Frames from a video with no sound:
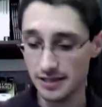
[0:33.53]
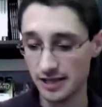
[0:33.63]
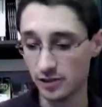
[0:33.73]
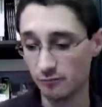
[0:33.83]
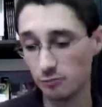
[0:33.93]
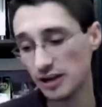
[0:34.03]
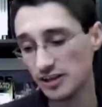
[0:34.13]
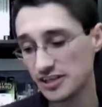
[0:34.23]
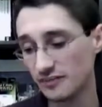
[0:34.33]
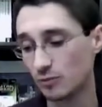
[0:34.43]
in the
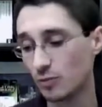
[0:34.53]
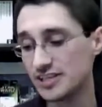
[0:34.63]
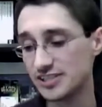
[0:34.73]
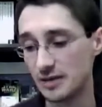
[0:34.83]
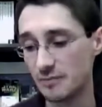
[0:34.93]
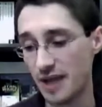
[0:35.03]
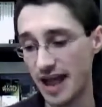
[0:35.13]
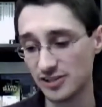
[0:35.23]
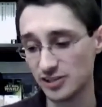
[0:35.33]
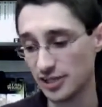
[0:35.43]
relatively recent
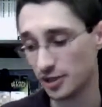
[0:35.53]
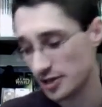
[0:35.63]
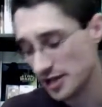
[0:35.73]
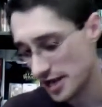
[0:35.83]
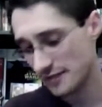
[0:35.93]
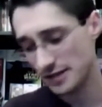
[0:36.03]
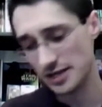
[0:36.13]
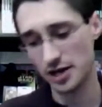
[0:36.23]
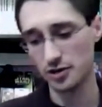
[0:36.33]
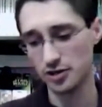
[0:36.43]
past here, in the
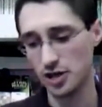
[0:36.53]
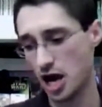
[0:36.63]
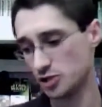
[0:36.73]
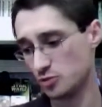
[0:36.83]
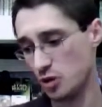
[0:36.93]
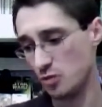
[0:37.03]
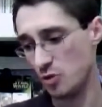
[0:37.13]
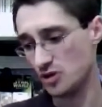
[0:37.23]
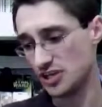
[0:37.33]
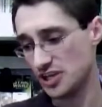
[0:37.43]
year,
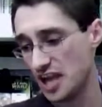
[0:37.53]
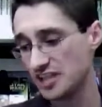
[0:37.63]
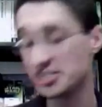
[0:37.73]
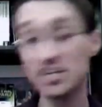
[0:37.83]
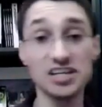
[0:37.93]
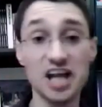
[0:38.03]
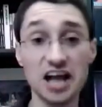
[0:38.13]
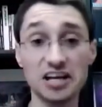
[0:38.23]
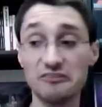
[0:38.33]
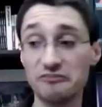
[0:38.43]

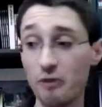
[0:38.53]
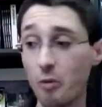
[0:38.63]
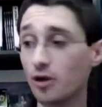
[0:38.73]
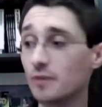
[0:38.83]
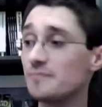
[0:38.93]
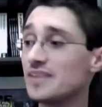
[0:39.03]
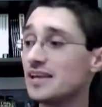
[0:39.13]
1994,